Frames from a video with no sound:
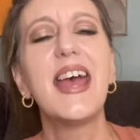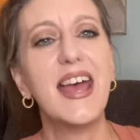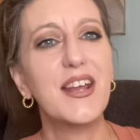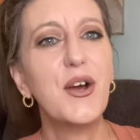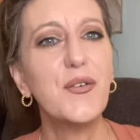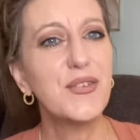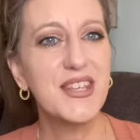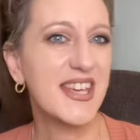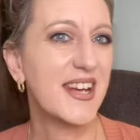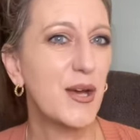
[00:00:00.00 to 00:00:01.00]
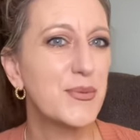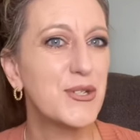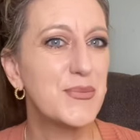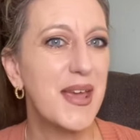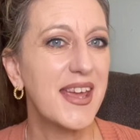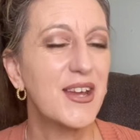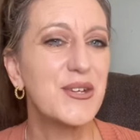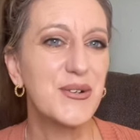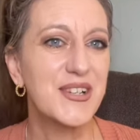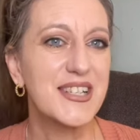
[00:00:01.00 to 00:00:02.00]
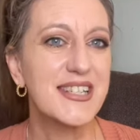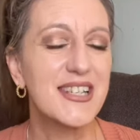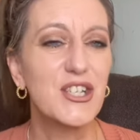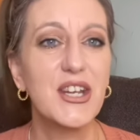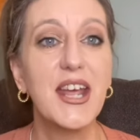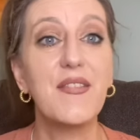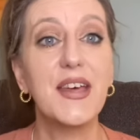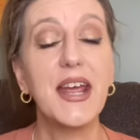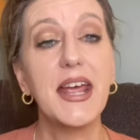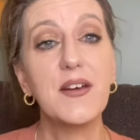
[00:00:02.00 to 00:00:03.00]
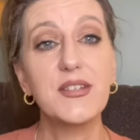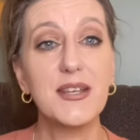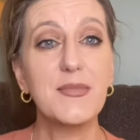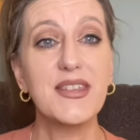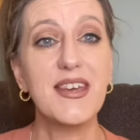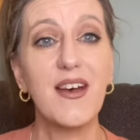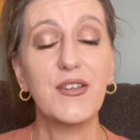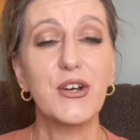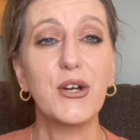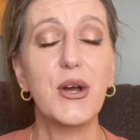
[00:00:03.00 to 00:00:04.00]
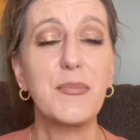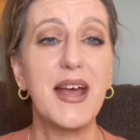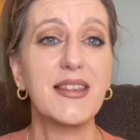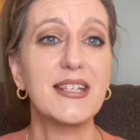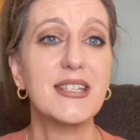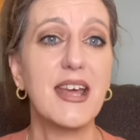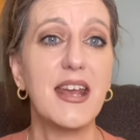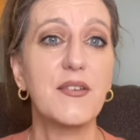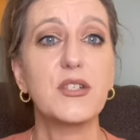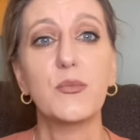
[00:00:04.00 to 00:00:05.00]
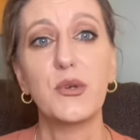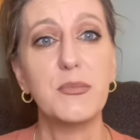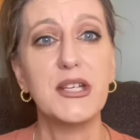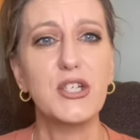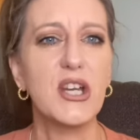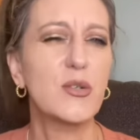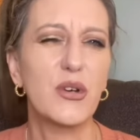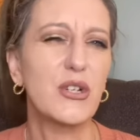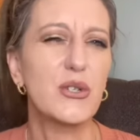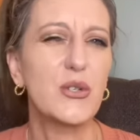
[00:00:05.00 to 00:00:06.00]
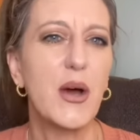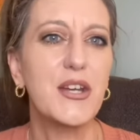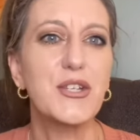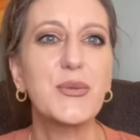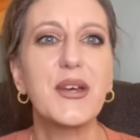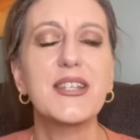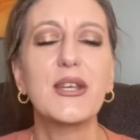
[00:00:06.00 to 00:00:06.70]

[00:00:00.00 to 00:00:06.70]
And hopefully that helps you make your decision. And then I have some of the other palettes that have some repeat shades we're going to do swatches with.